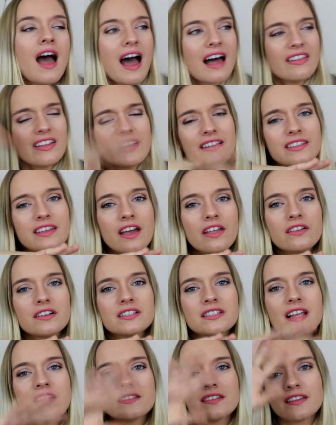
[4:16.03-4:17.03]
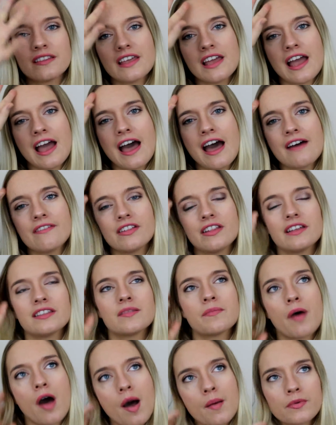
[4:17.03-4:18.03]
I like the other scents that they have. I like
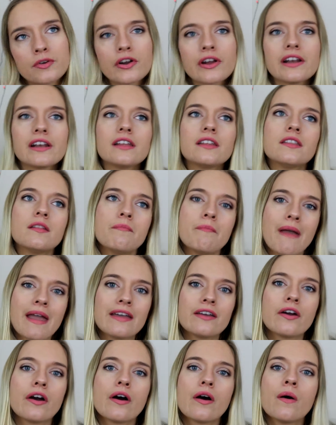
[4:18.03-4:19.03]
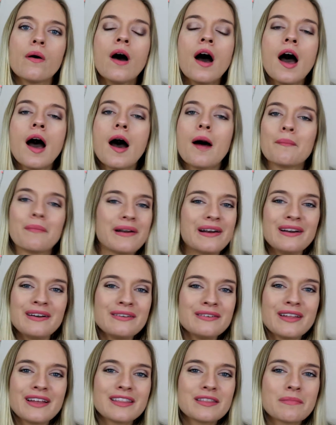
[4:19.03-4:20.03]
the pomegranate and the mango, but I
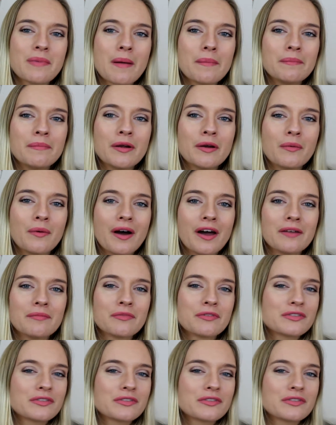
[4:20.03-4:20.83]
don't like the peppermint one.